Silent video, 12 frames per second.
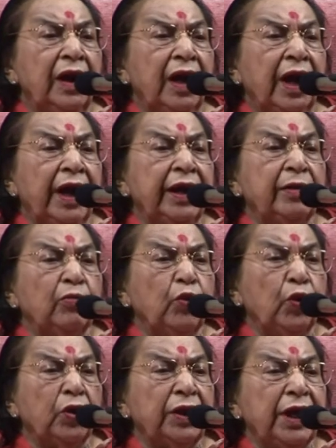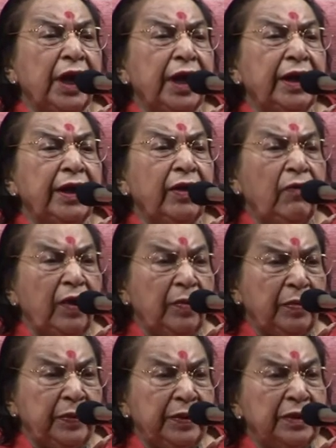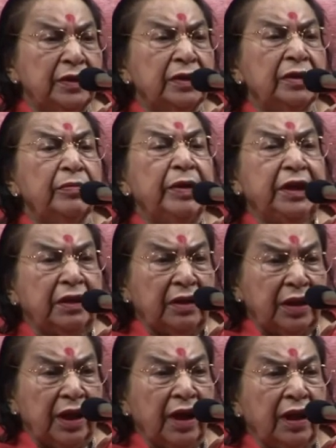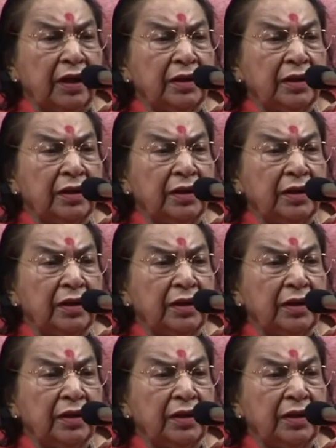And the more they are developed, better they are.